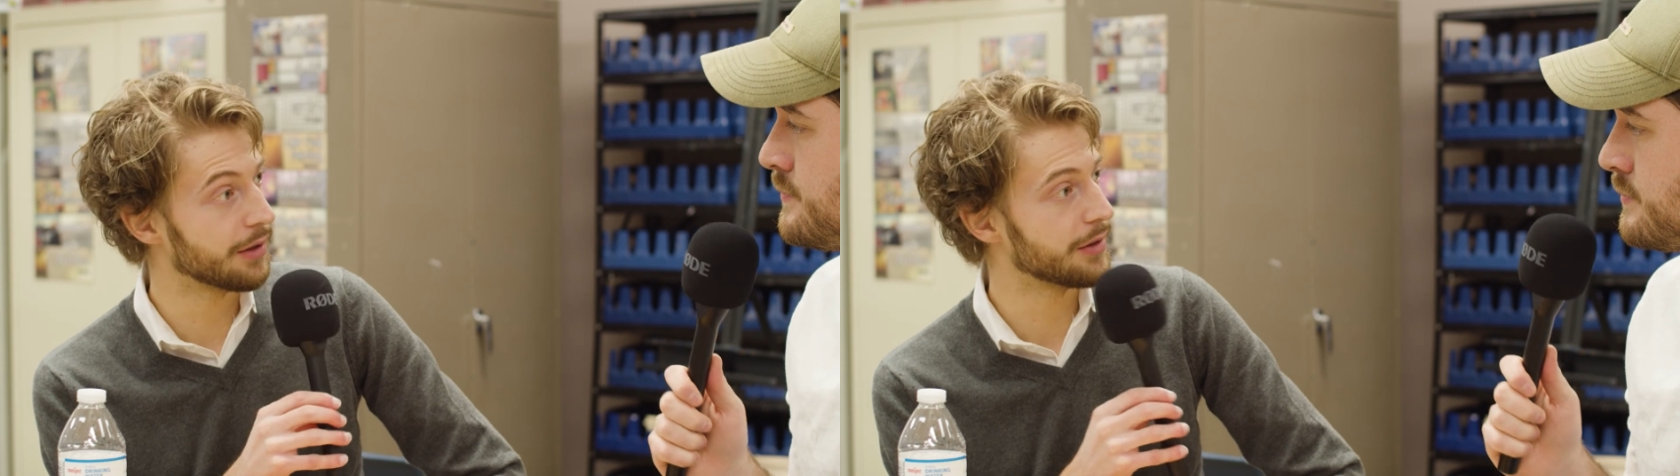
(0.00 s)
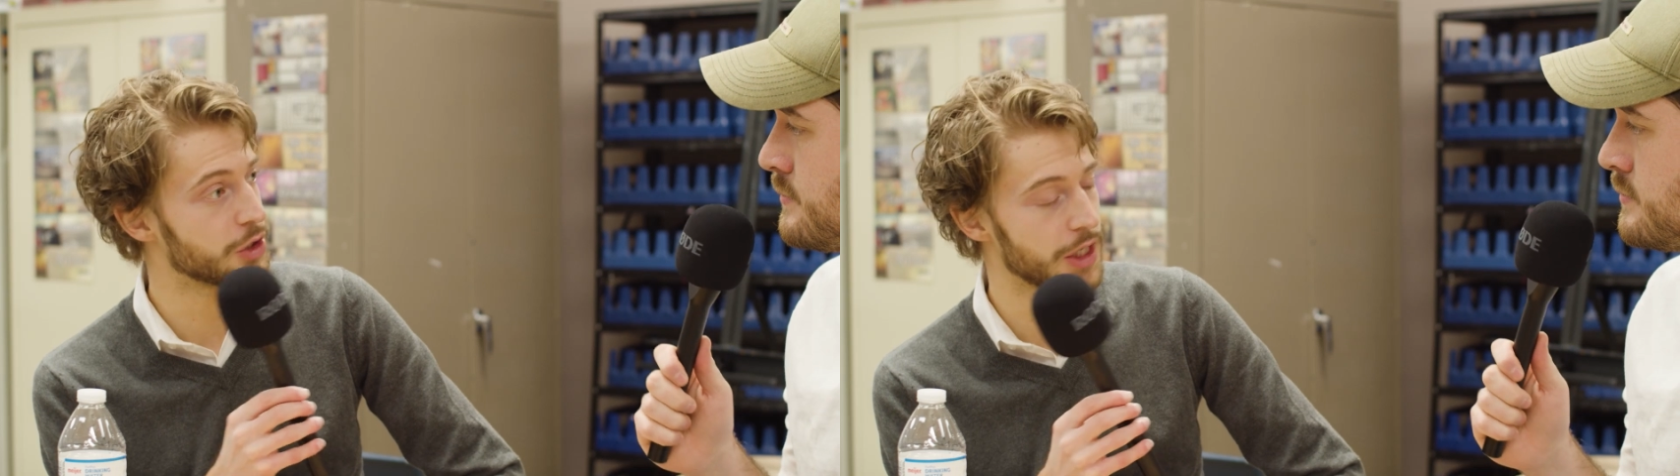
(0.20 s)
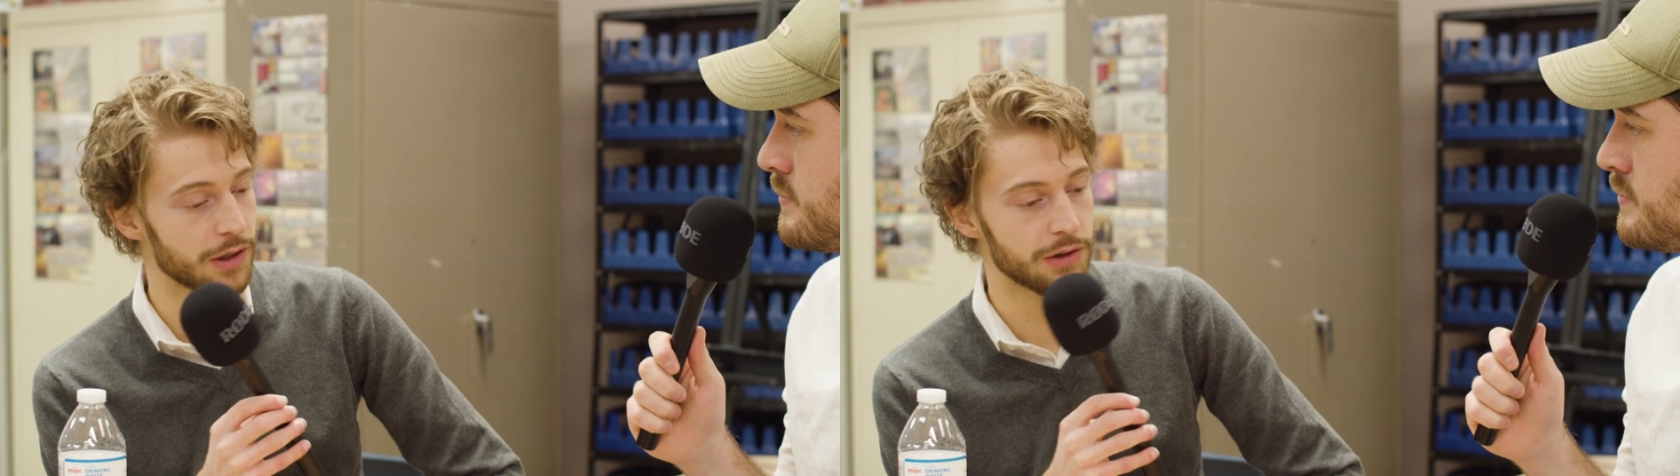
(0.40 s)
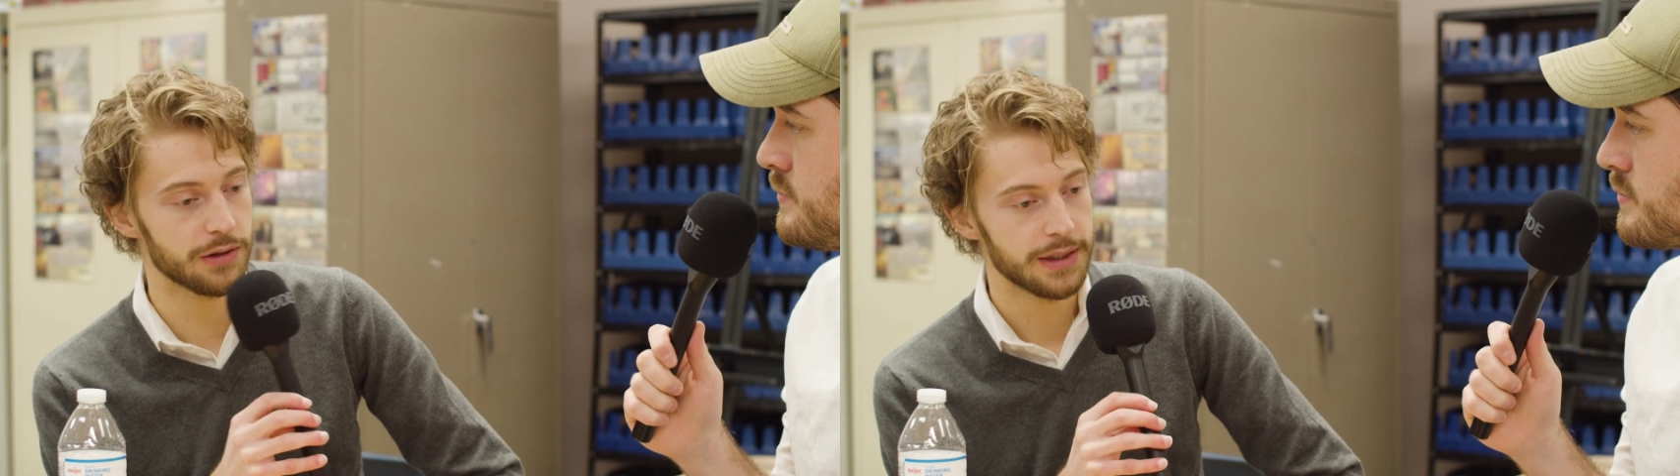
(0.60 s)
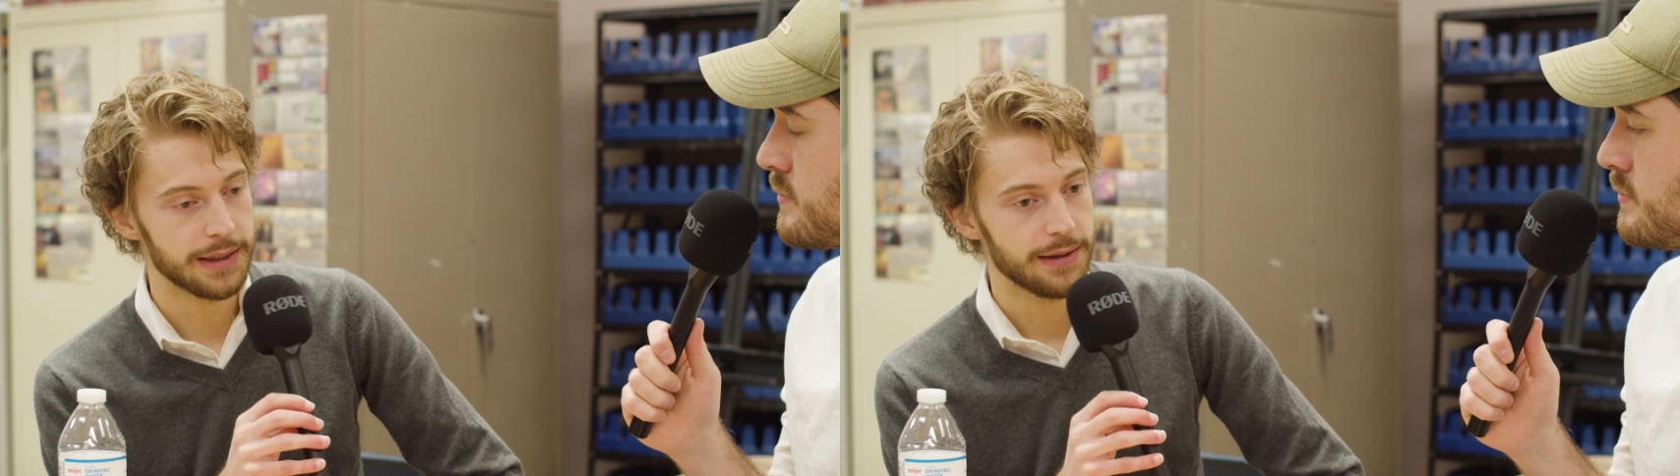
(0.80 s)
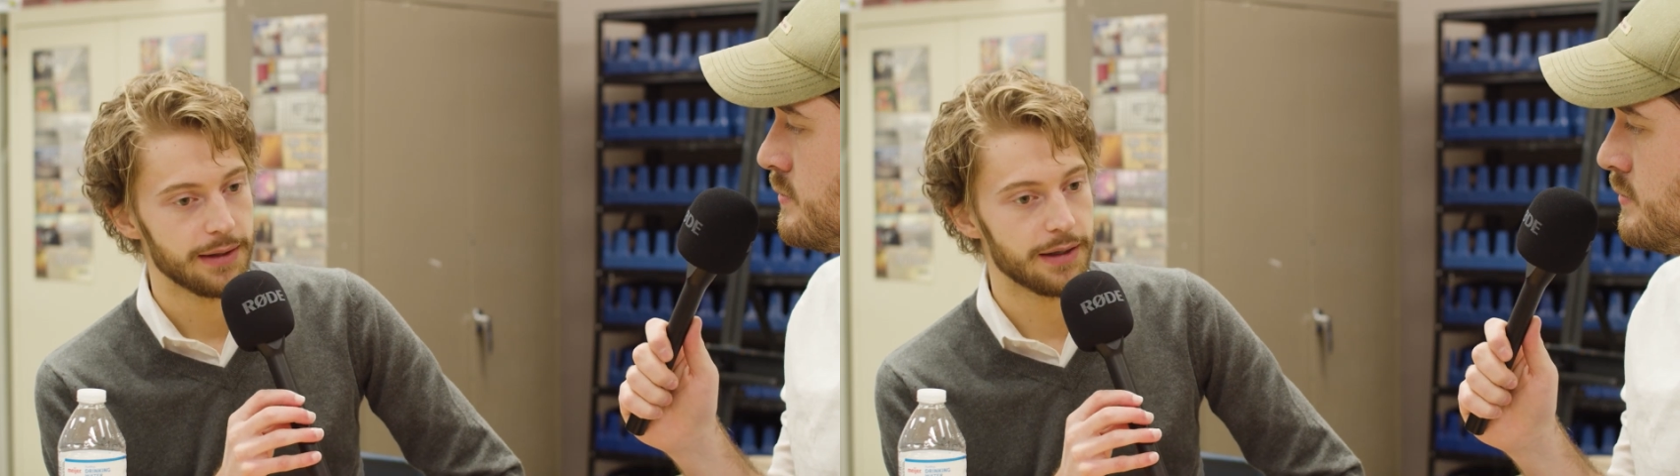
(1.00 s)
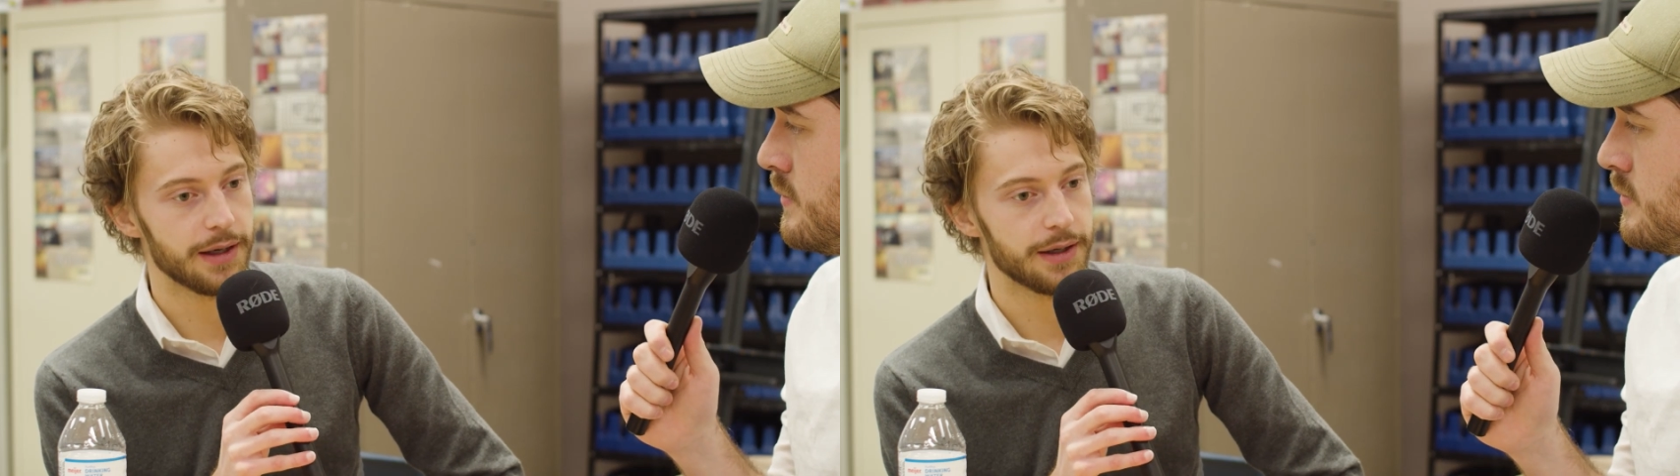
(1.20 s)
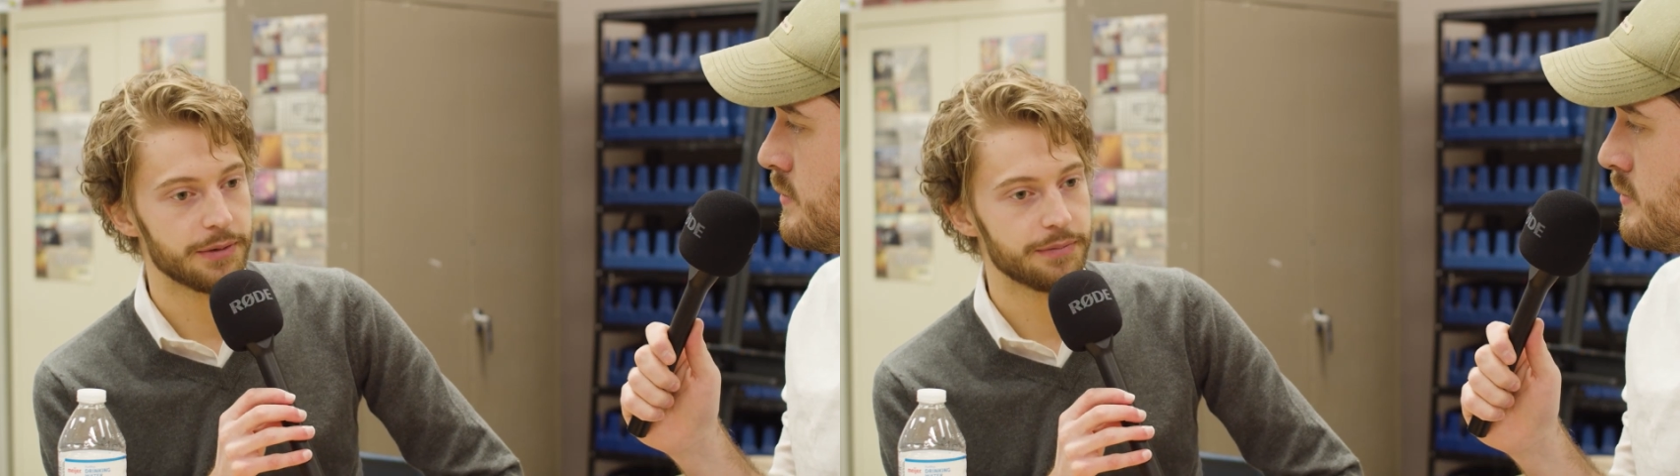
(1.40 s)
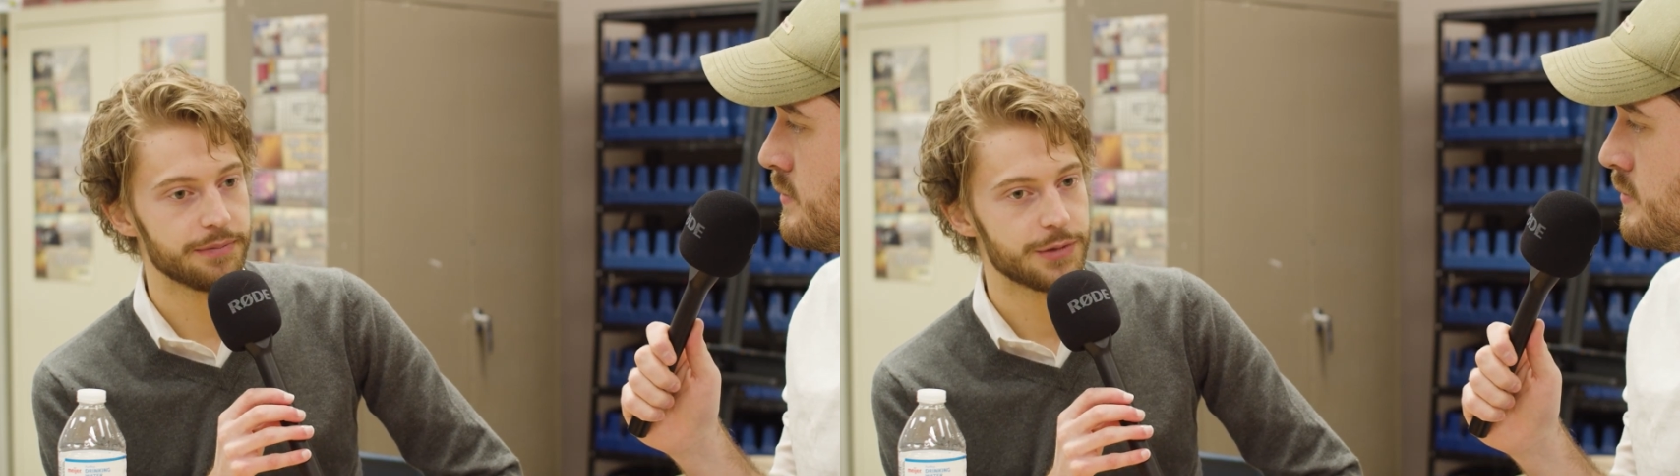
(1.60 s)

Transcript: on the channel. So